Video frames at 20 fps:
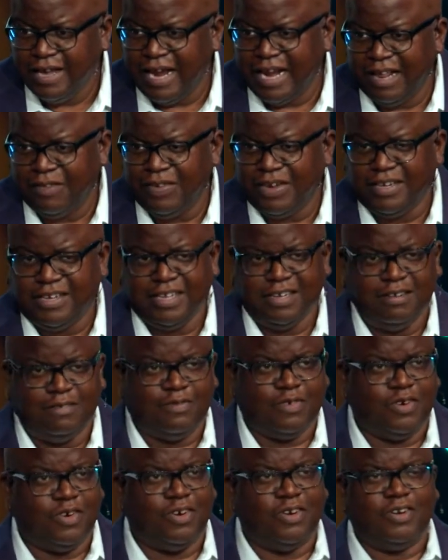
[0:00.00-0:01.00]
And if he did it
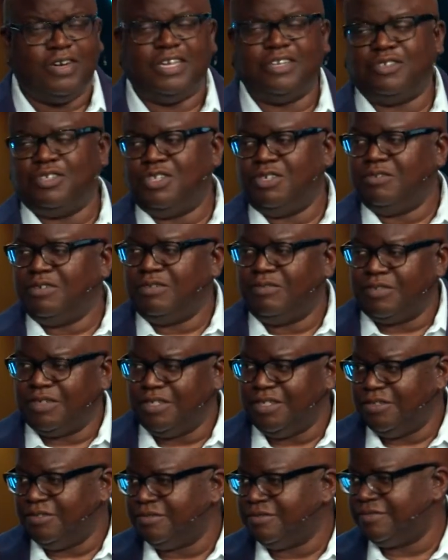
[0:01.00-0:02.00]
for her, he'll do it for
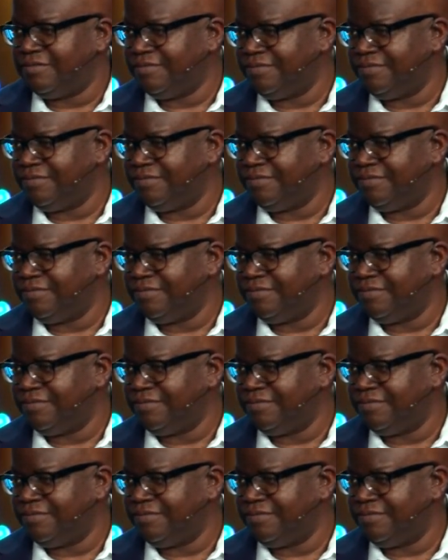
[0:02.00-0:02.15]
you.